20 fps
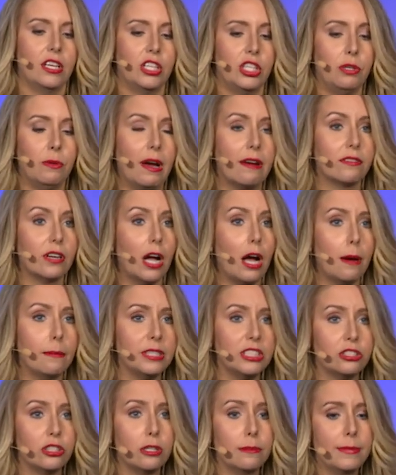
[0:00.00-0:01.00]
You have
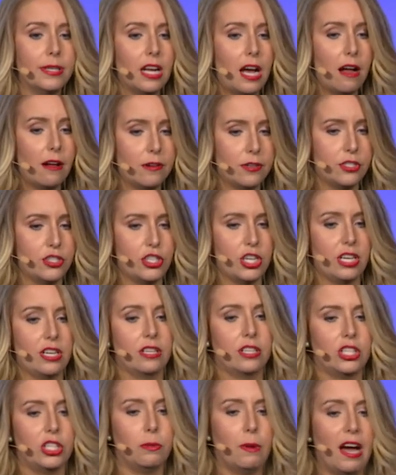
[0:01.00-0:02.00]
common
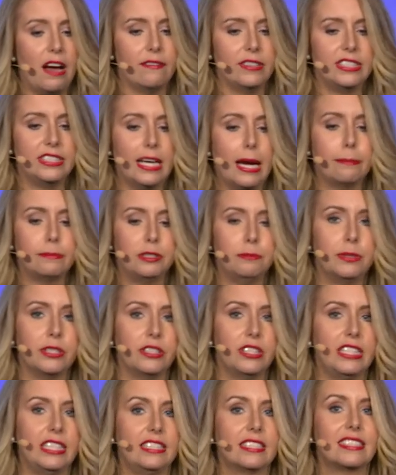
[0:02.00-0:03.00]
terminology. You have
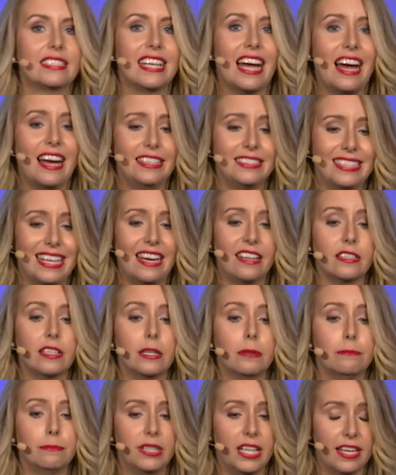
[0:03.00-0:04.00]
adaptability to size and
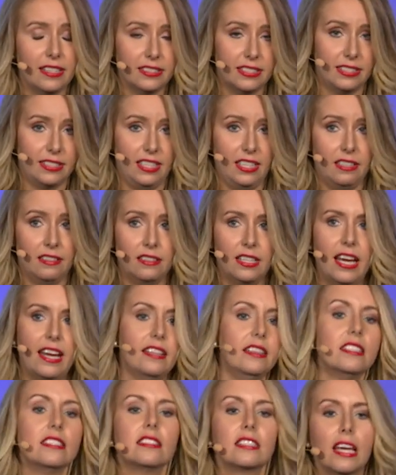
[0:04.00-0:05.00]
complexity.
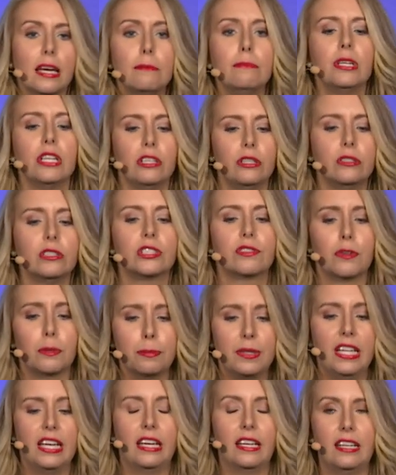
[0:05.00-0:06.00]
And this can be used for
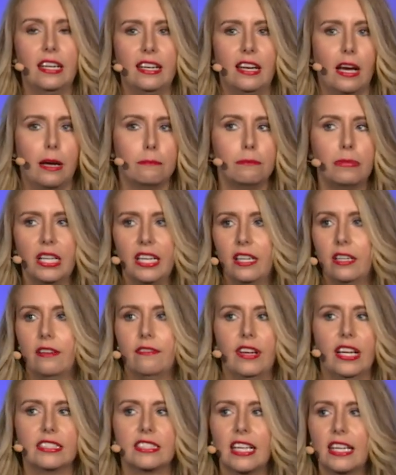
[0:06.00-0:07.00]
planned and unplanned
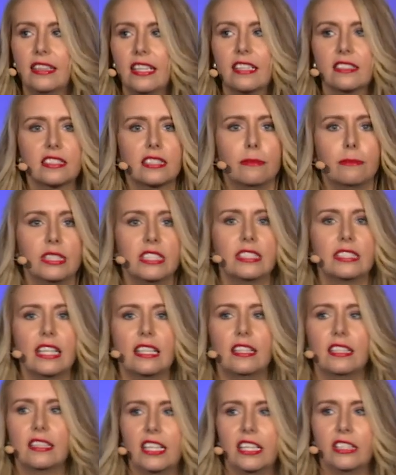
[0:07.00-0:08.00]
events. I think someone
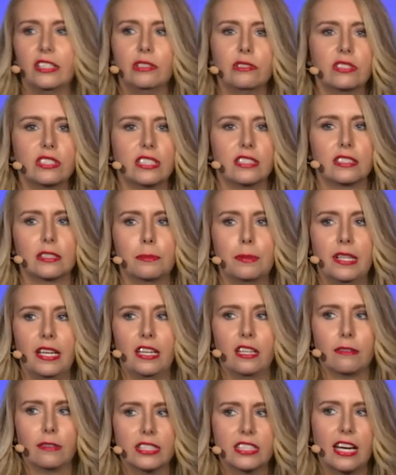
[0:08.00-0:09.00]
said used it to
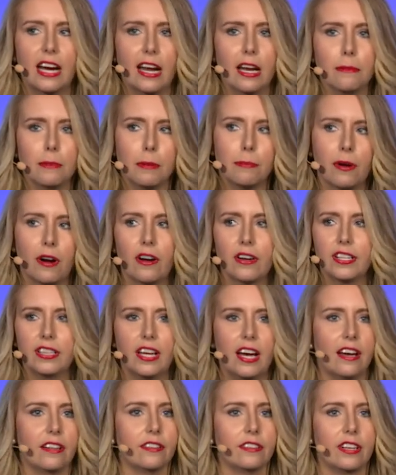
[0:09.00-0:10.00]
plan a retirement party the
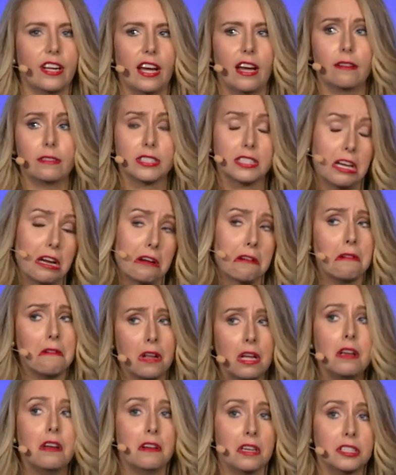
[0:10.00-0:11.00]
other day. I was like,
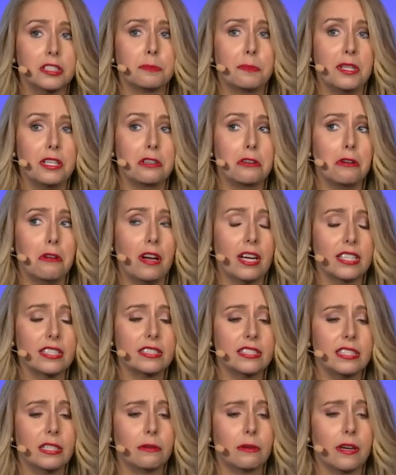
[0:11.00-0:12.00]
it's pretty cool. I could
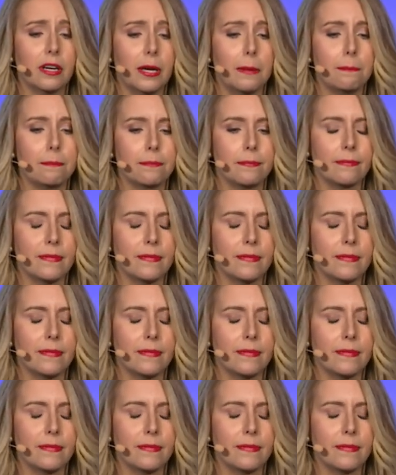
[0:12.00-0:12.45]
see it working.